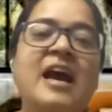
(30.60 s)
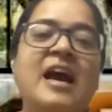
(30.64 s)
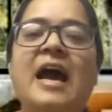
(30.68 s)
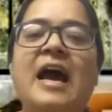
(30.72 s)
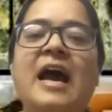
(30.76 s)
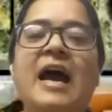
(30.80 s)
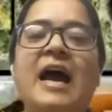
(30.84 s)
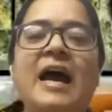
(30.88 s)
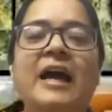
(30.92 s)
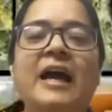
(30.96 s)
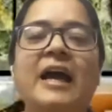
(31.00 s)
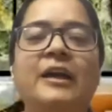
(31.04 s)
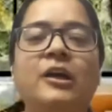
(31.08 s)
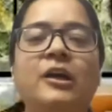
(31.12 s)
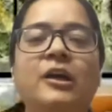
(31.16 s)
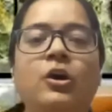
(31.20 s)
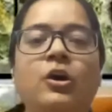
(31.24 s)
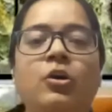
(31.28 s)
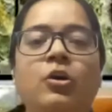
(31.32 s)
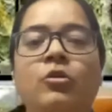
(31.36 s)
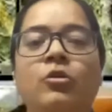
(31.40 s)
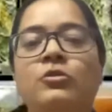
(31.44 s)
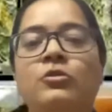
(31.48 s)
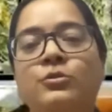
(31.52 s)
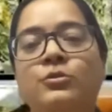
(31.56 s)
and
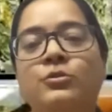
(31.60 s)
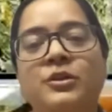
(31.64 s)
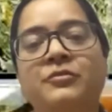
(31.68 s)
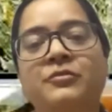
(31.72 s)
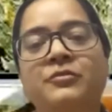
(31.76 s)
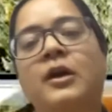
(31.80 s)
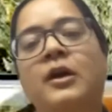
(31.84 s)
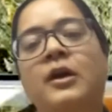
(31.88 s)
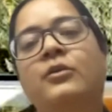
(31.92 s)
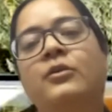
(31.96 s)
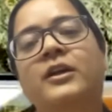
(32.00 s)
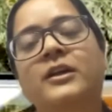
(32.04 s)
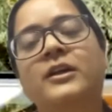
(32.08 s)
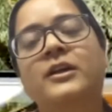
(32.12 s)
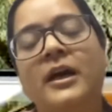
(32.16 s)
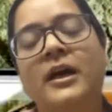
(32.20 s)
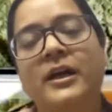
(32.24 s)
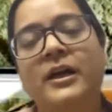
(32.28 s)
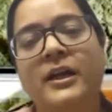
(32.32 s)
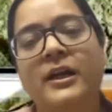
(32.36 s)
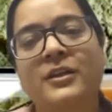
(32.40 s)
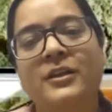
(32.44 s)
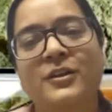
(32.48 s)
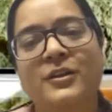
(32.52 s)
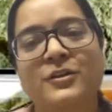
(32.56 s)
also the founding
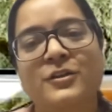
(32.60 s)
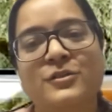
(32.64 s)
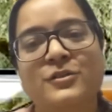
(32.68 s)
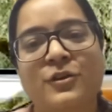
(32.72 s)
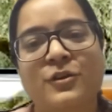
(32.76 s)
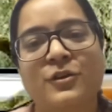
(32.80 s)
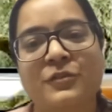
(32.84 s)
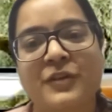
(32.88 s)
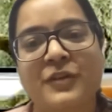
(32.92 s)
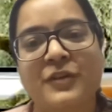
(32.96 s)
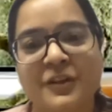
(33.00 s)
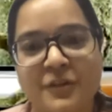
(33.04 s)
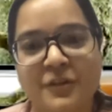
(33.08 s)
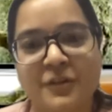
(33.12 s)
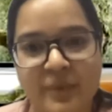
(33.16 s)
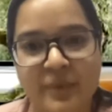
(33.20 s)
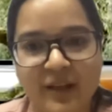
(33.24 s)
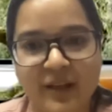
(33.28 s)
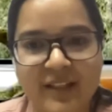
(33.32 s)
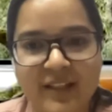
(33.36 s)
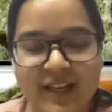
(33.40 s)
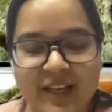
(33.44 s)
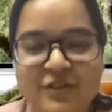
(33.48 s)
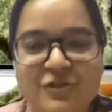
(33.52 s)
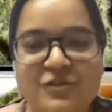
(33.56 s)
directors of
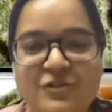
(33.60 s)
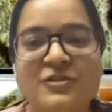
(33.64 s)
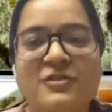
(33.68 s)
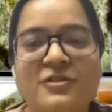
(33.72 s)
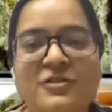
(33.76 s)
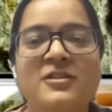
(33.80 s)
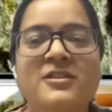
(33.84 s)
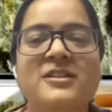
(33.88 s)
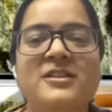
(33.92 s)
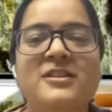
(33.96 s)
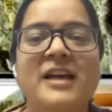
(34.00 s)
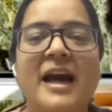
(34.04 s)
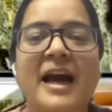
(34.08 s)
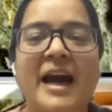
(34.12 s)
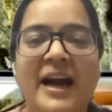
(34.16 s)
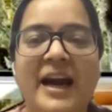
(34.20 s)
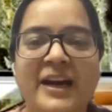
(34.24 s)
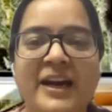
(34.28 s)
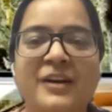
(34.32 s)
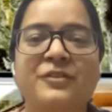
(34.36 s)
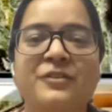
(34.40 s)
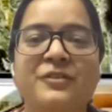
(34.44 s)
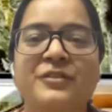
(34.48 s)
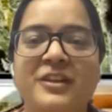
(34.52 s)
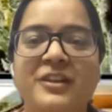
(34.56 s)
Hyderabad Angels
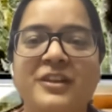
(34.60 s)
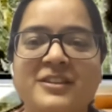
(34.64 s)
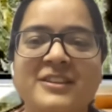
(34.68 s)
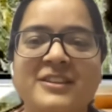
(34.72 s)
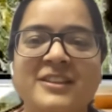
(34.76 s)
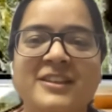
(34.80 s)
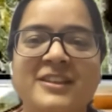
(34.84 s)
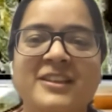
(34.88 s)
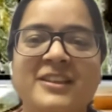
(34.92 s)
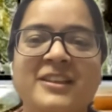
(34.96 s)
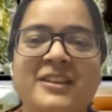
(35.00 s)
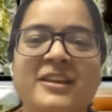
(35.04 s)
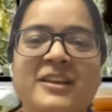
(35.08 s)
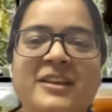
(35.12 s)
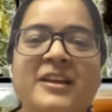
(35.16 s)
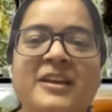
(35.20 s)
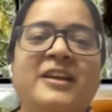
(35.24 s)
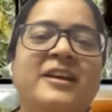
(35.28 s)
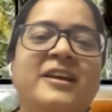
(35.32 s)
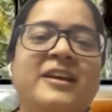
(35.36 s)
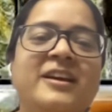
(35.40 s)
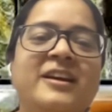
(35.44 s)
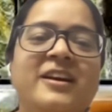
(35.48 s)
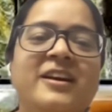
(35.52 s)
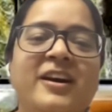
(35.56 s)
and a VC
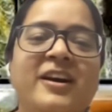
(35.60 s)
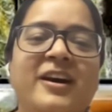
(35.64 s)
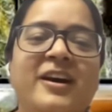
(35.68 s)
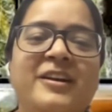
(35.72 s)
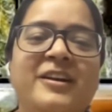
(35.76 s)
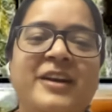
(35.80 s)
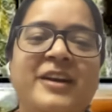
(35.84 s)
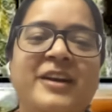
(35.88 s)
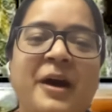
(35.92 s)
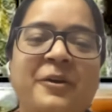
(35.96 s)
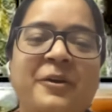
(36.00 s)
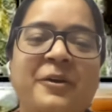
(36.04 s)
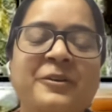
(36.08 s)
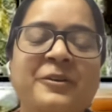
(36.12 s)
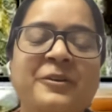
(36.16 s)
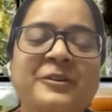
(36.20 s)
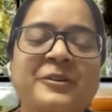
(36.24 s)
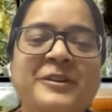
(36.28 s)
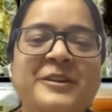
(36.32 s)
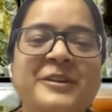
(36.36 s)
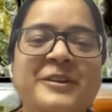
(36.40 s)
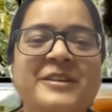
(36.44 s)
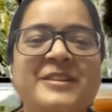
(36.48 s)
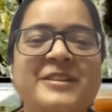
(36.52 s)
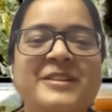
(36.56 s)
now.
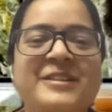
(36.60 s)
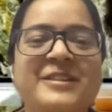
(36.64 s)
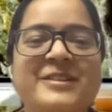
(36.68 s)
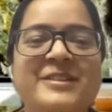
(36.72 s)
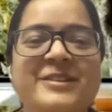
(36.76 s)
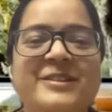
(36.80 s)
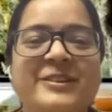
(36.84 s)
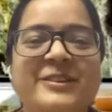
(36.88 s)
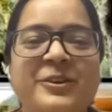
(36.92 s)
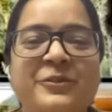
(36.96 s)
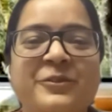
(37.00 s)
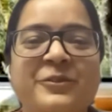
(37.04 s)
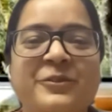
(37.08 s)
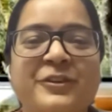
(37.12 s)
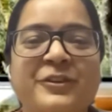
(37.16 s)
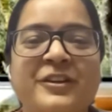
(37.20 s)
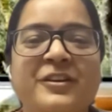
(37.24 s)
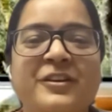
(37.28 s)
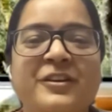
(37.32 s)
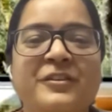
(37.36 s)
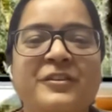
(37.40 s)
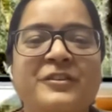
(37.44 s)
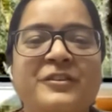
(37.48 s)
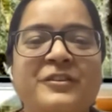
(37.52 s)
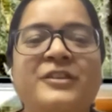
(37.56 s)
So
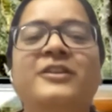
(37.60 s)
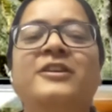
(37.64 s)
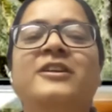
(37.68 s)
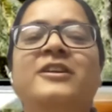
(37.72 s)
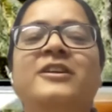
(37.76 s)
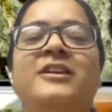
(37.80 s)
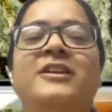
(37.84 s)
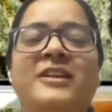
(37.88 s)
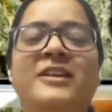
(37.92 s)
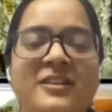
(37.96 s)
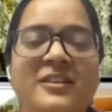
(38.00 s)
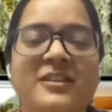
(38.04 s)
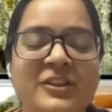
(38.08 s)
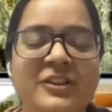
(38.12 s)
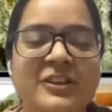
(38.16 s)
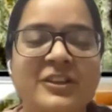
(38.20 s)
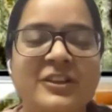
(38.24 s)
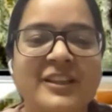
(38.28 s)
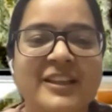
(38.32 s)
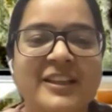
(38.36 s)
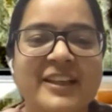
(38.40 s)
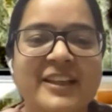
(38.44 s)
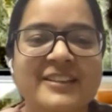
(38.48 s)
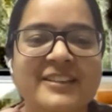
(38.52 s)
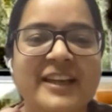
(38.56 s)
we're really,
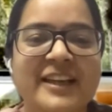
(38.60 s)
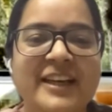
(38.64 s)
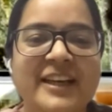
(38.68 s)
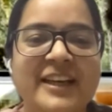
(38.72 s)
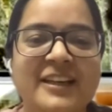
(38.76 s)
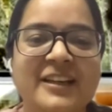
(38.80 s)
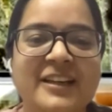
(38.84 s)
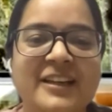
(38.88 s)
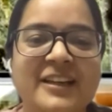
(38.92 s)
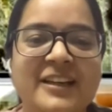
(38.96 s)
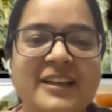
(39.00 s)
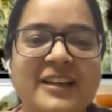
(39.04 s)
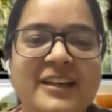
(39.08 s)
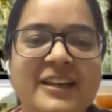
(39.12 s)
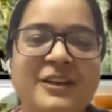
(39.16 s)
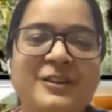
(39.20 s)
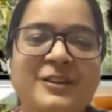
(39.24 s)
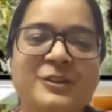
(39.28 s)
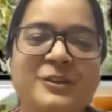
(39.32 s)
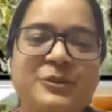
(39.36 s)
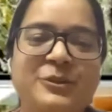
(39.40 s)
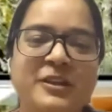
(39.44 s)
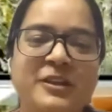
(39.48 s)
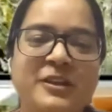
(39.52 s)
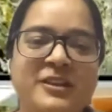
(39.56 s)
really excited and eager
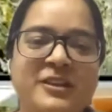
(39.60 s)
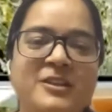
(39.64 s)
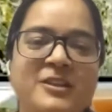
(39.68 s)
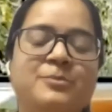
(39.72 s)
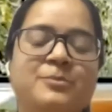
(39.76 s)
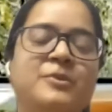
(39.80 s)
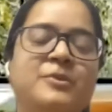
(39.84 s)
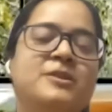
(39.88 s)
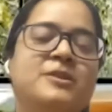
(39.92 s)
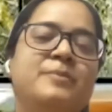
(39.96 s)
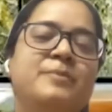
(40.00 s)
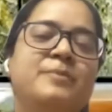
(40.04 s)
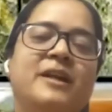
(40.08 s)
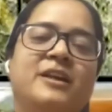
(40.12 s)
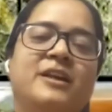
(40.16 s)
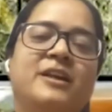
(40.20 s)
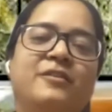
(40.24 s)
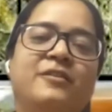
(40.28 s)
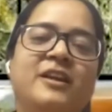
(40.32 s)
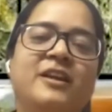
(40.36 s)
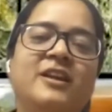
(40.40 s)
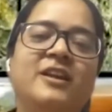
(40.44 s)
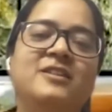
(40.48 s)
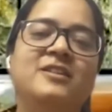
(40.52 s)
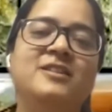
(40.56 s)
to hear his
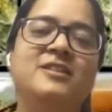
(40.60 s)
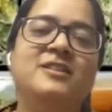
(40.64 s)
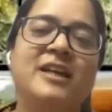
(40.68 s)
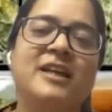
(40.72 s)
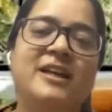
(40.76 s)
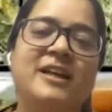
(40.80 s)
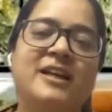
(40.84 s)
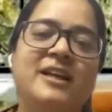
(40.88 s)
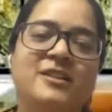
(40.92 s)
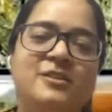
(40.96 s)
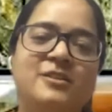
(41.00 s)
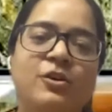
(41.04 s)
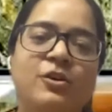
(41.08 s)
perspective and insights